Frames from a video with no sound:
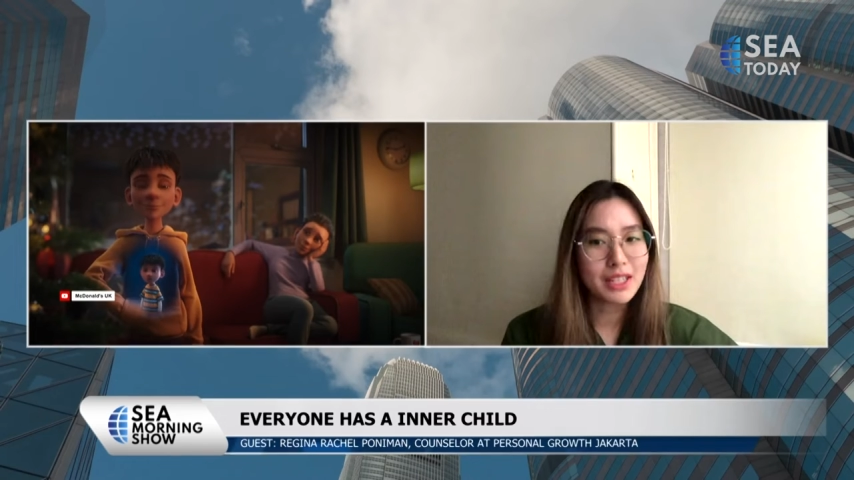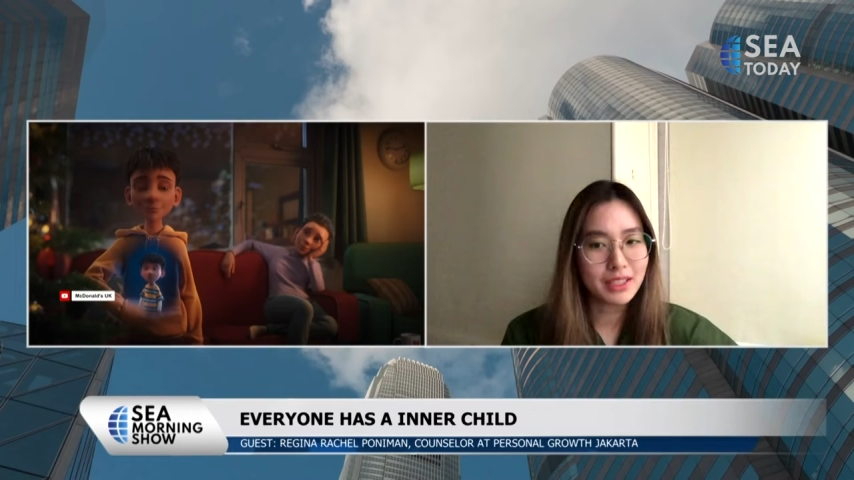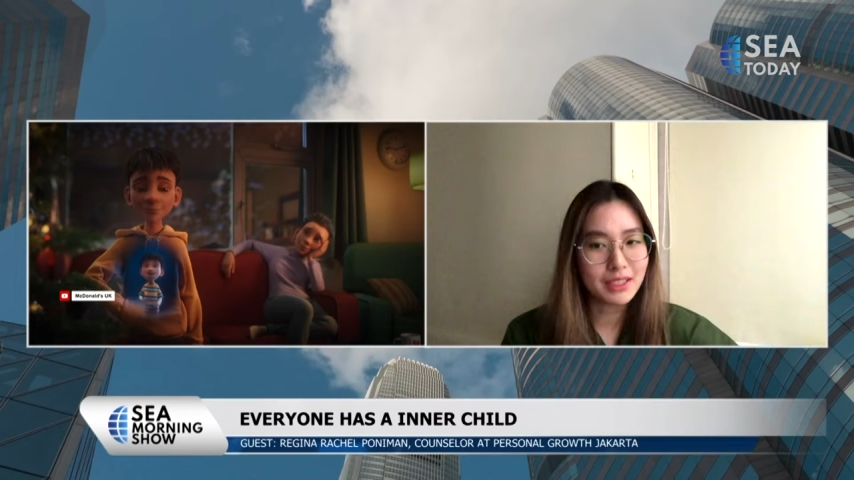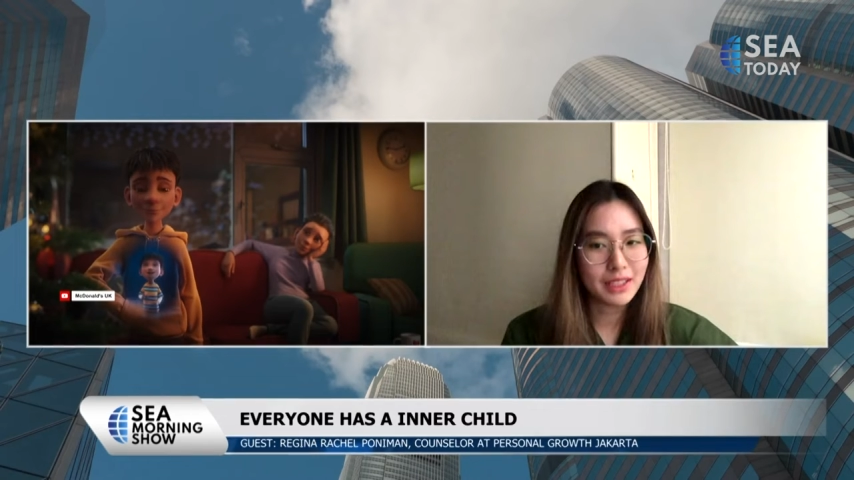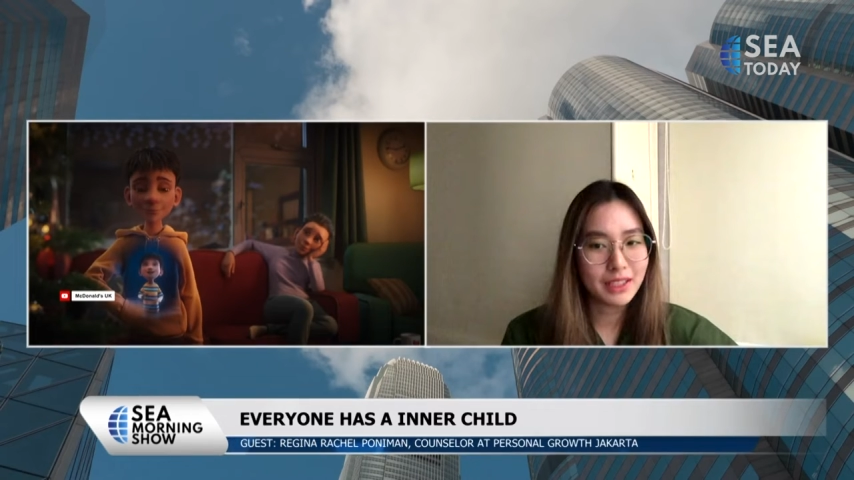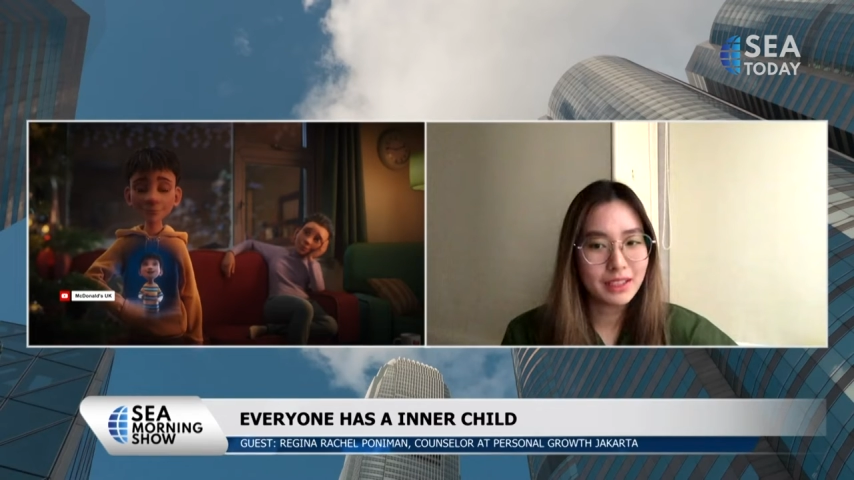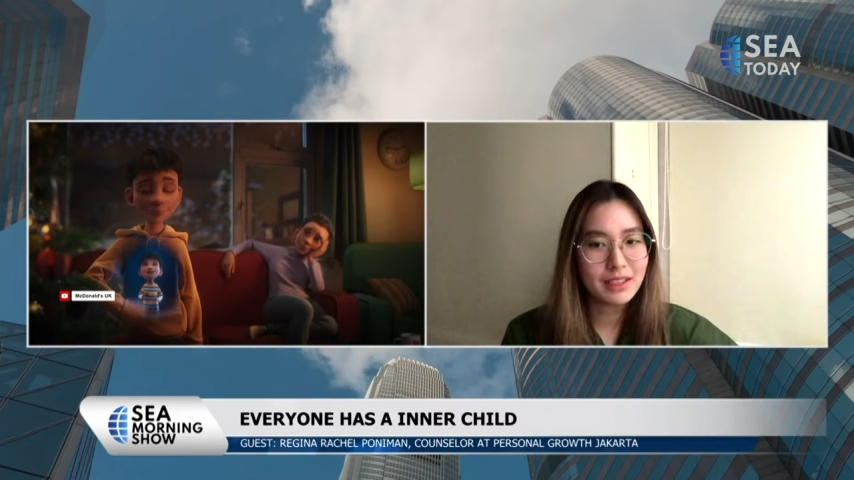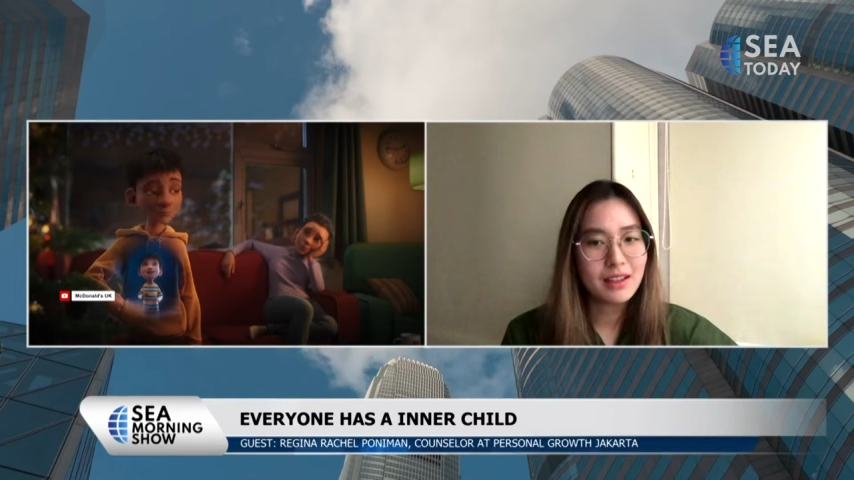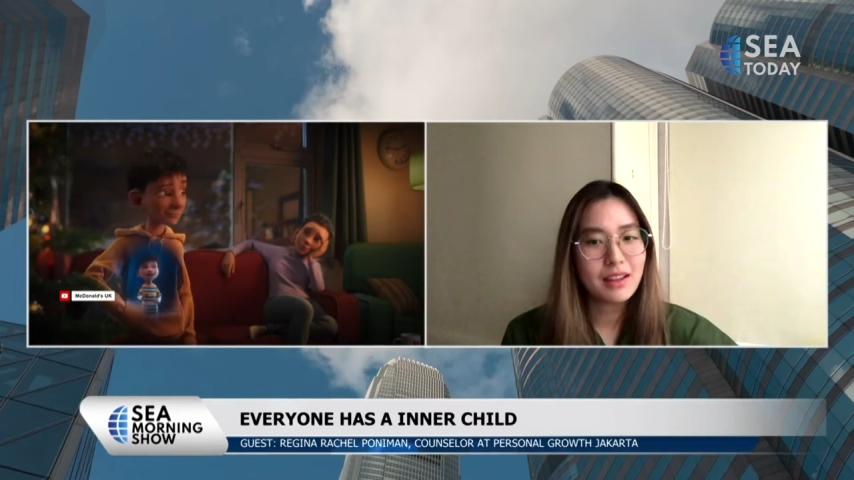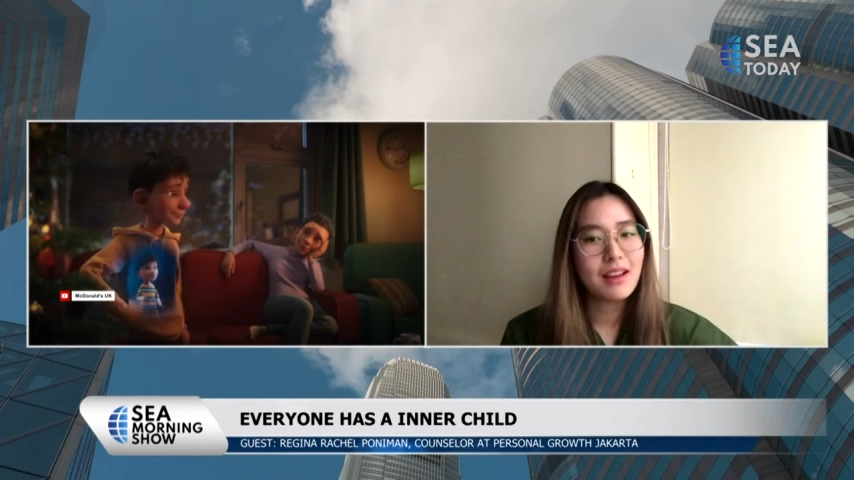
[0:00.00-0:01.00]

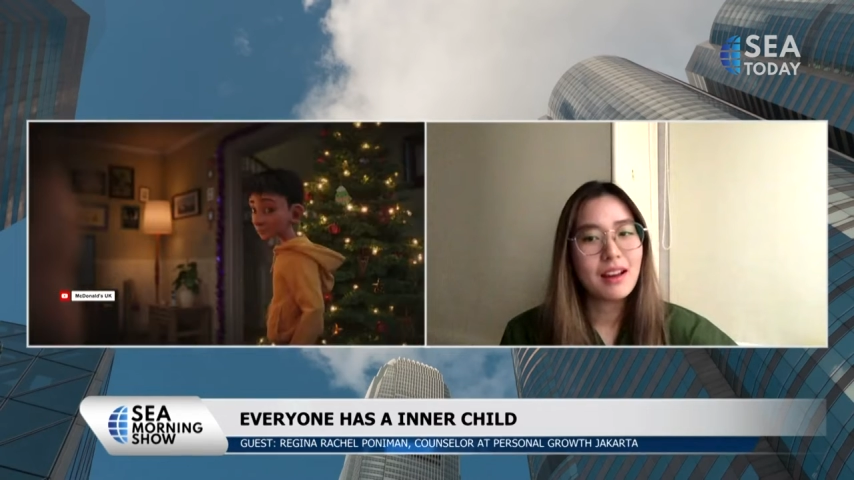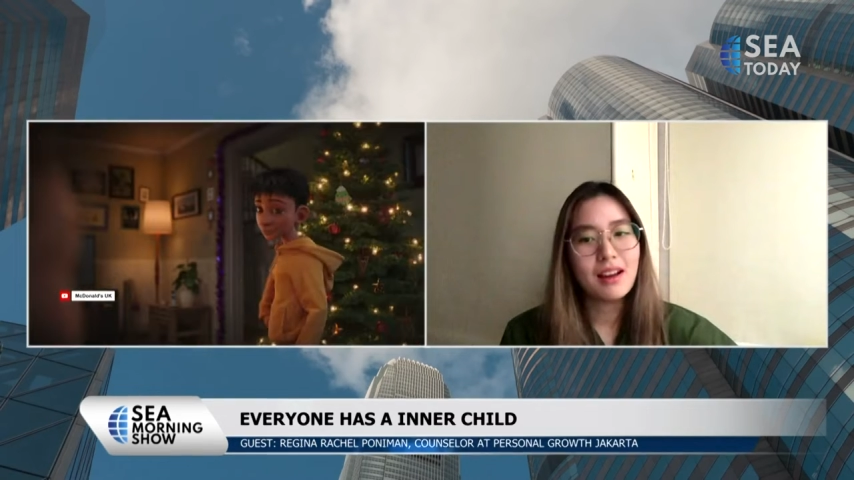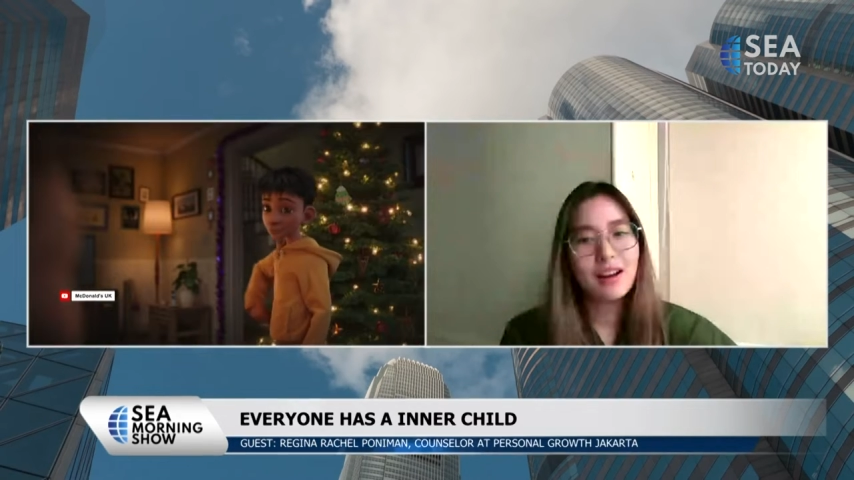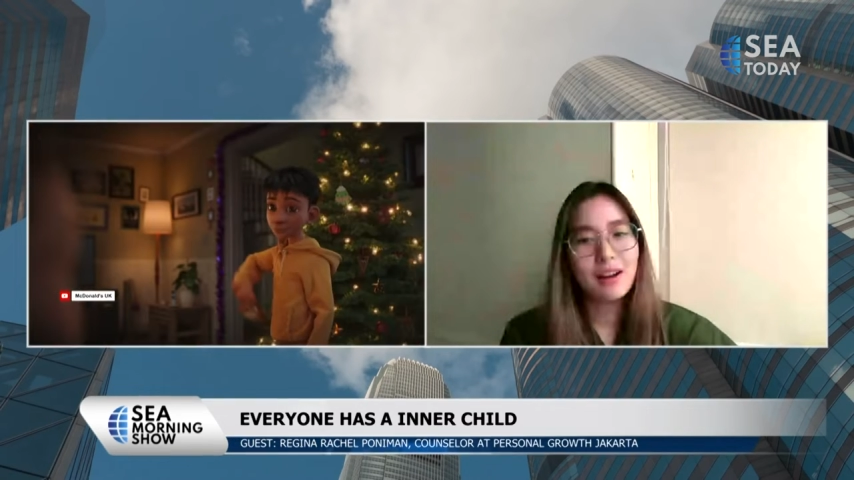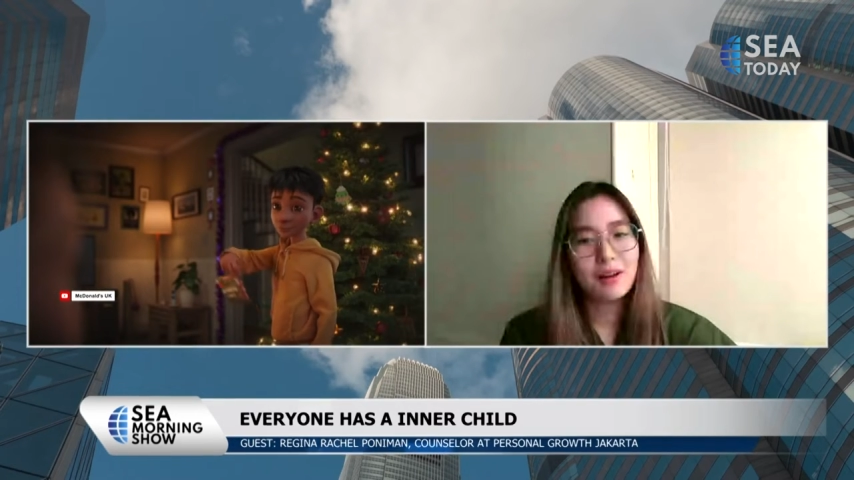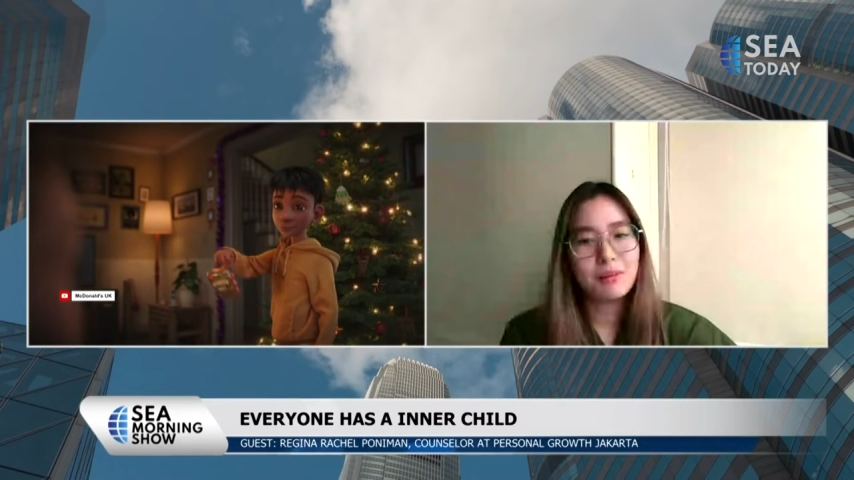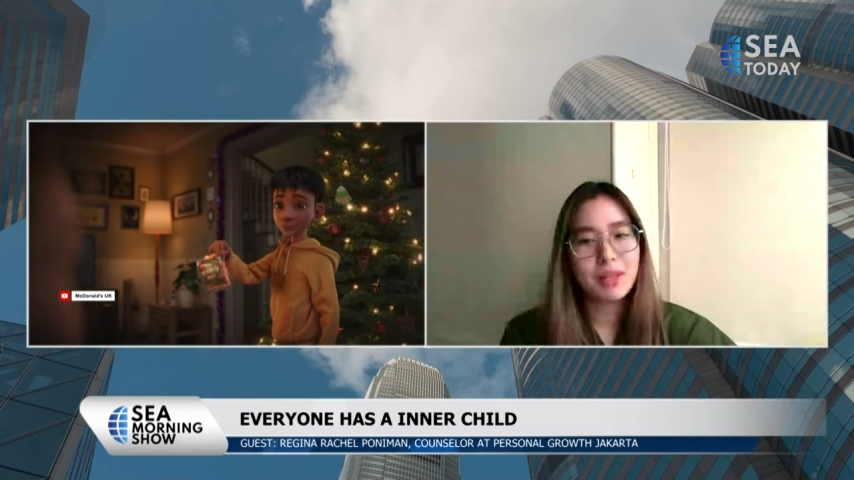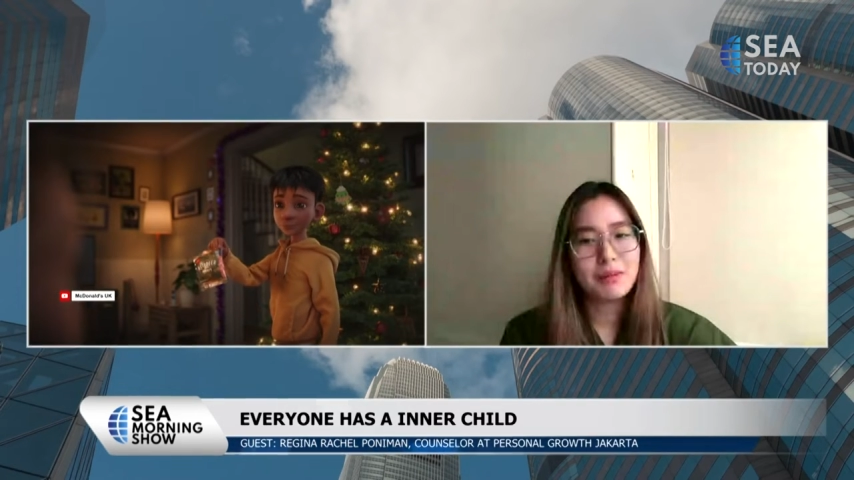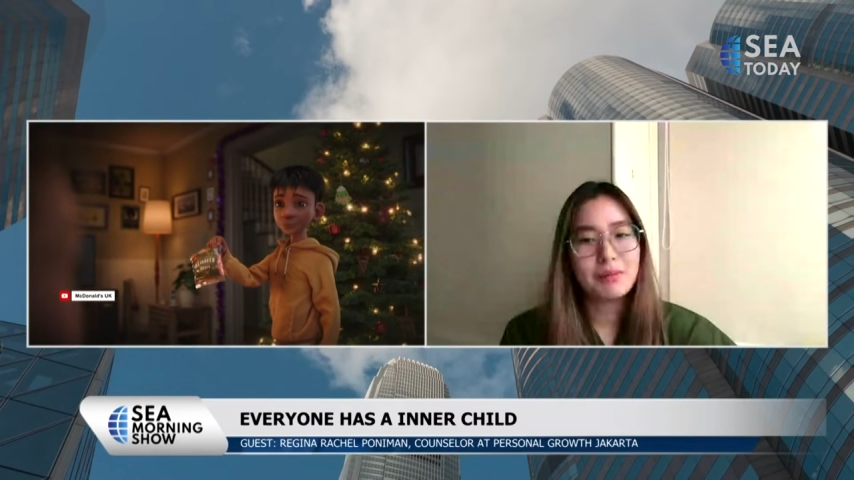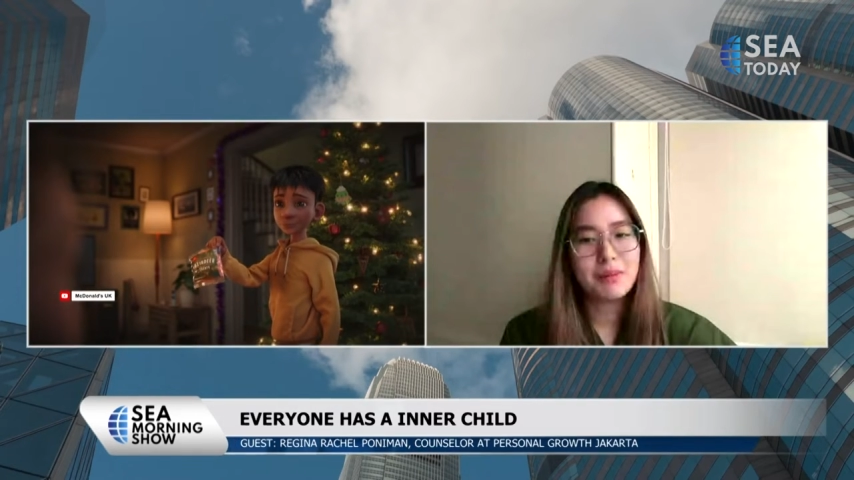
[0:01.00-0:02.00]
healing.
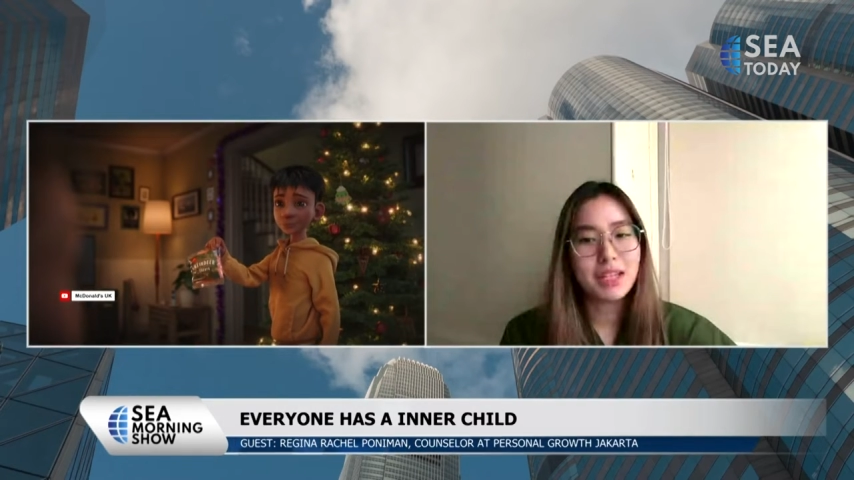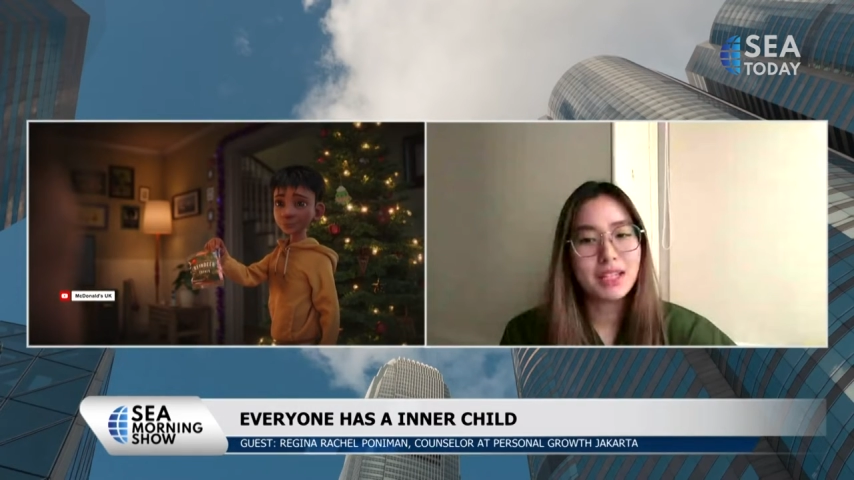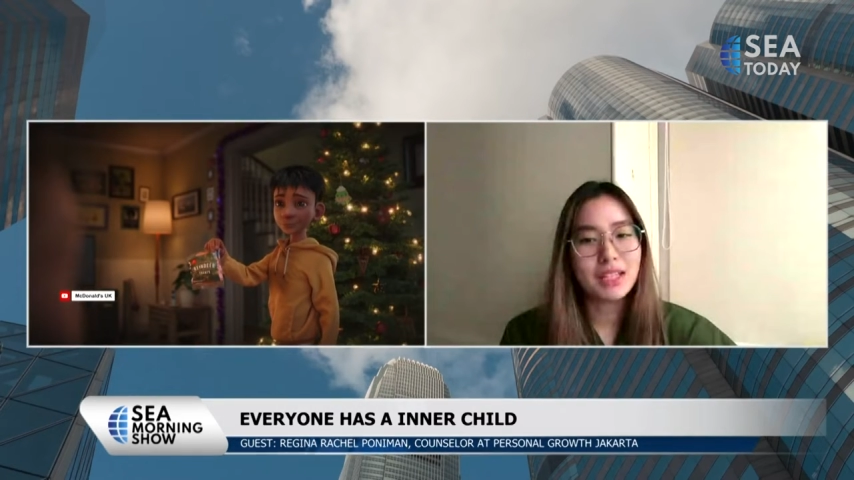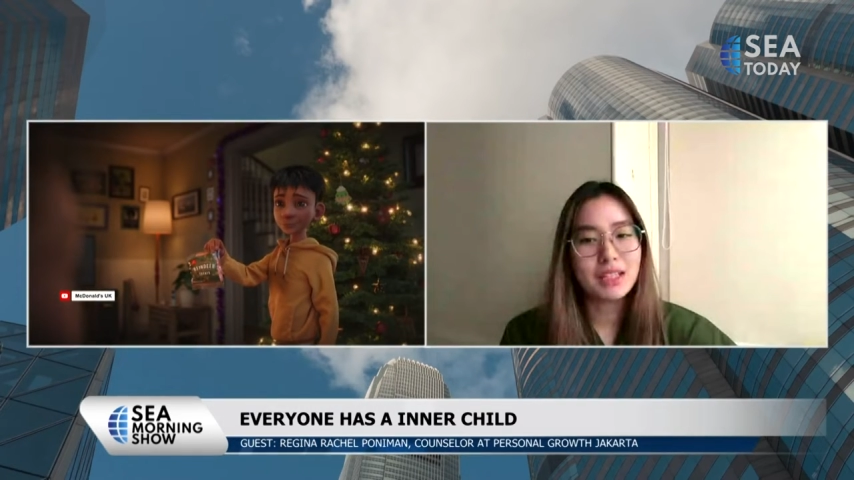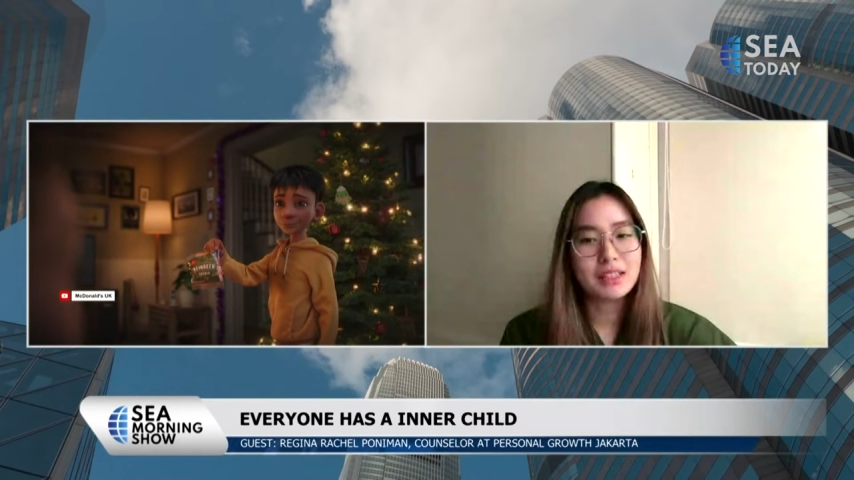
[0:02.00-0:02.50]
It may